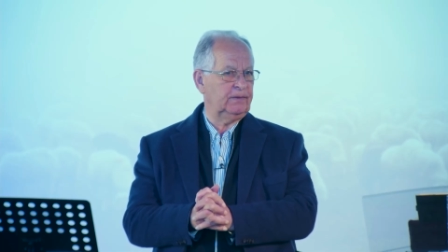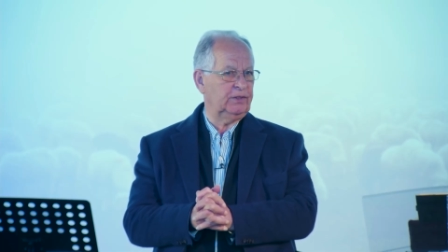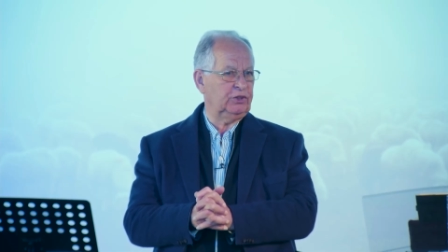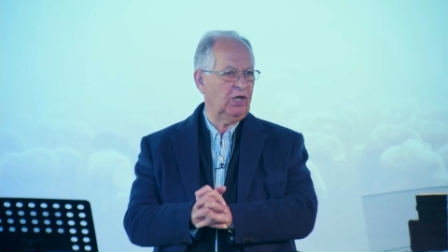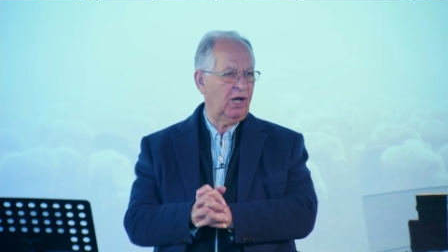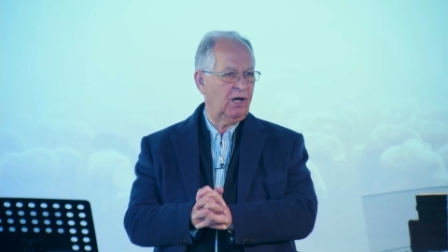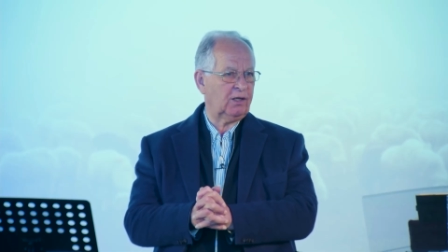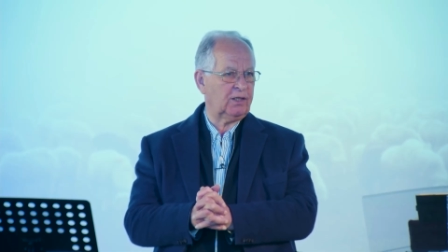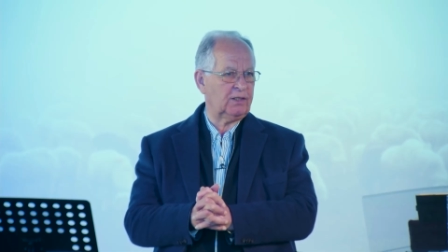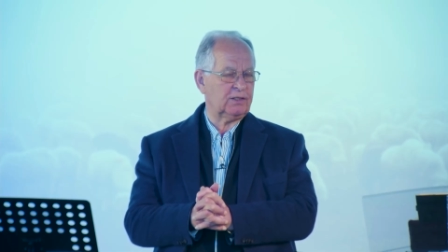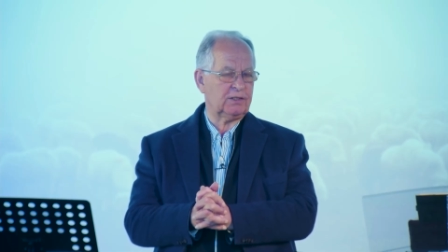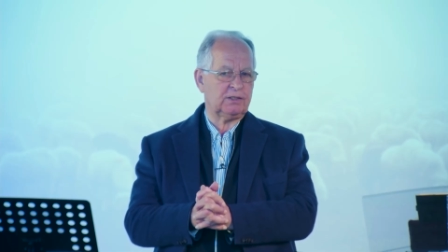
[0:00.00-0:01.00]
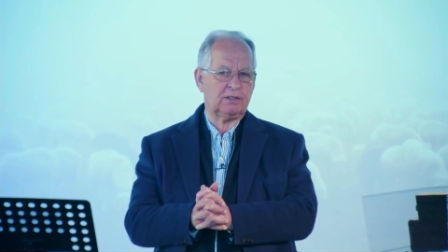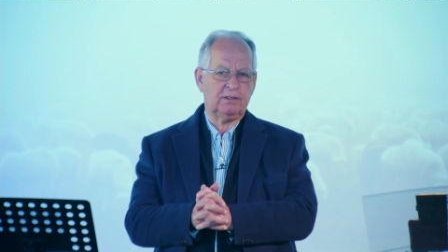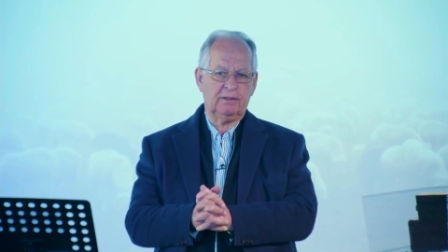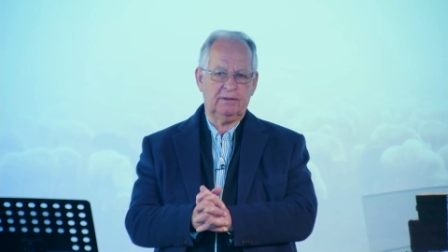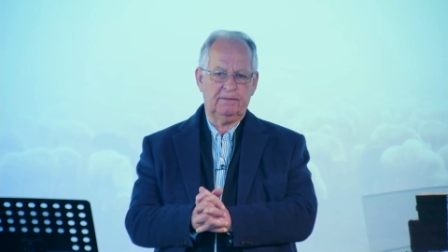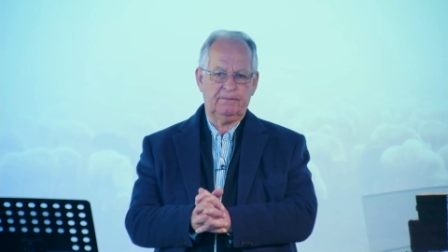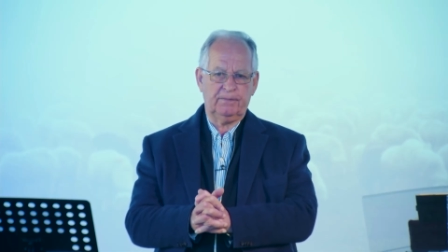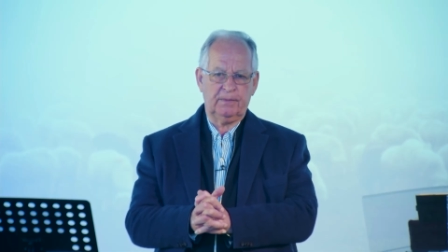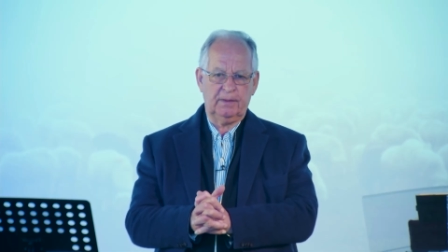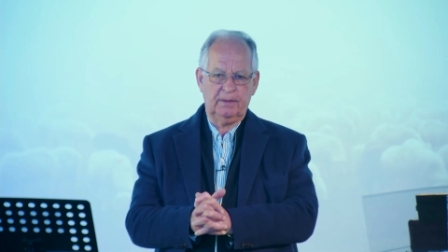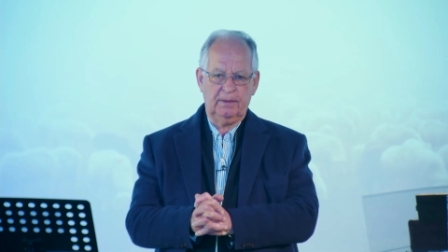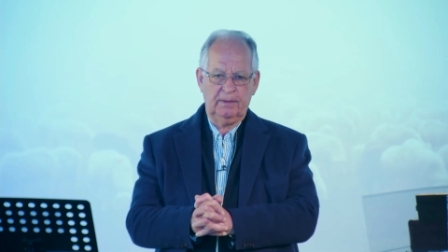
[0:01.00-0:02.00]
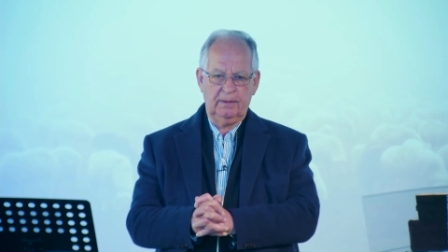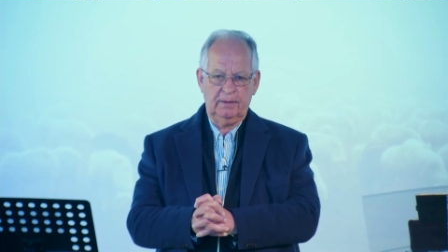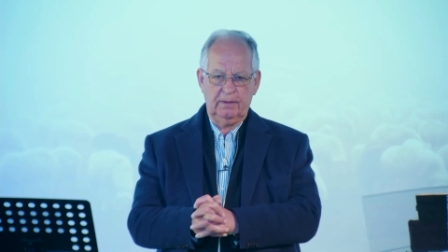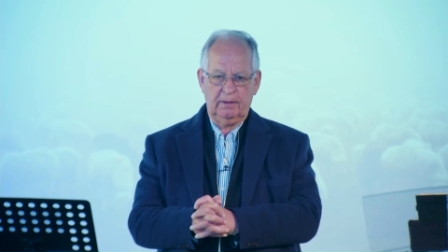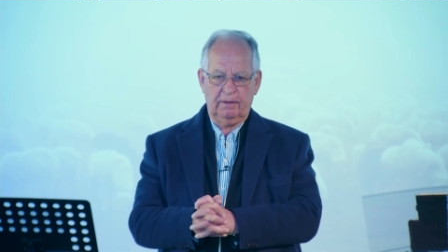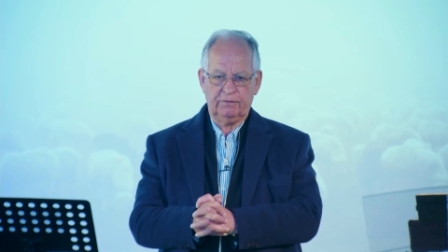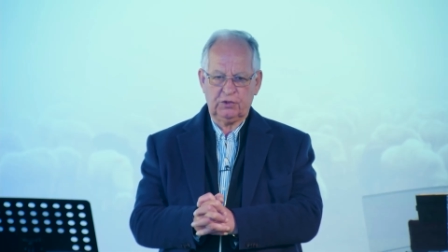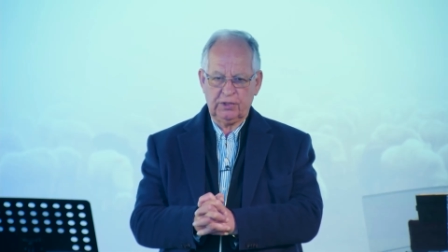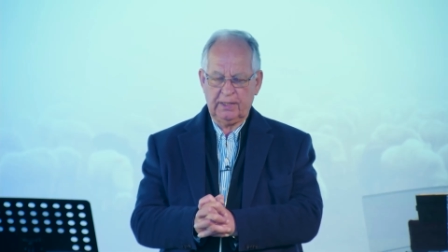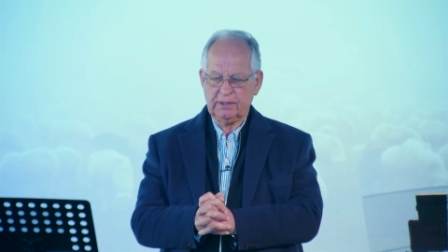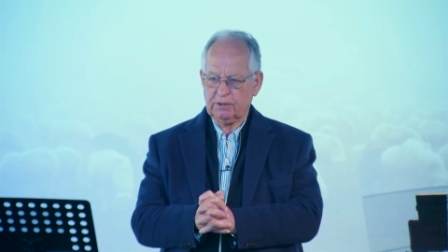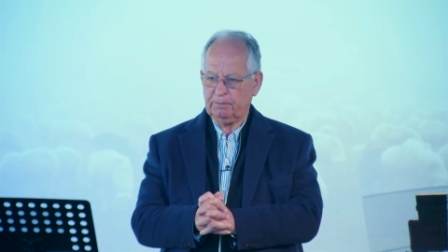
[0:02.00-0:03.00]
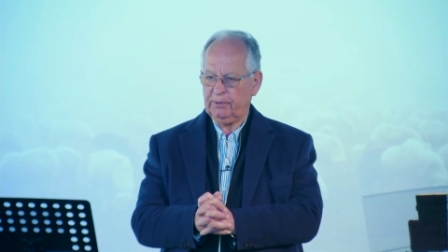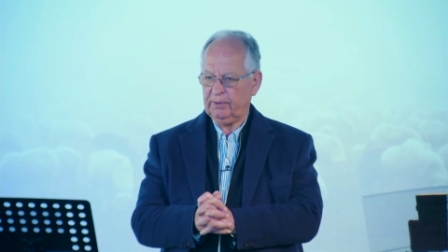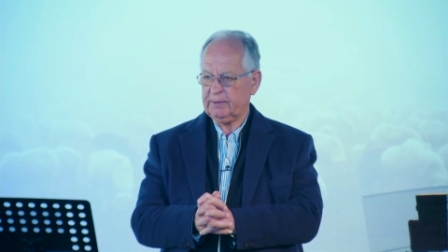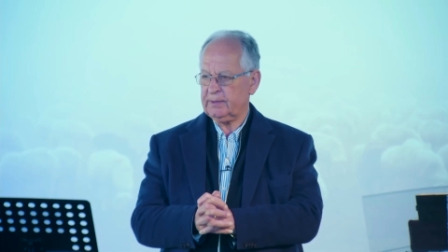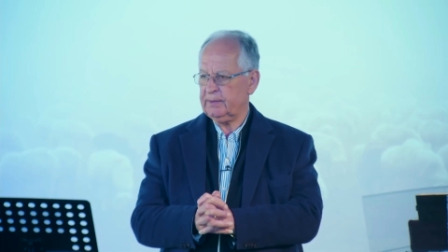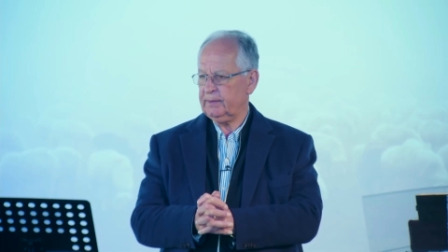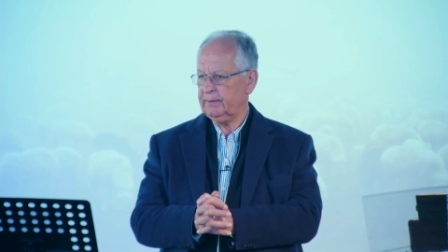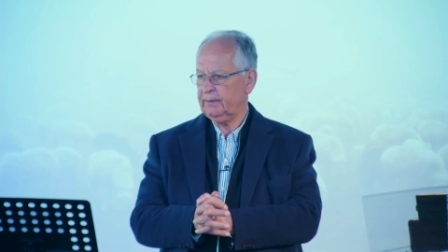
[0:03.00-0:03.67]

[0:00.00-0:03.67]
The darkest of transport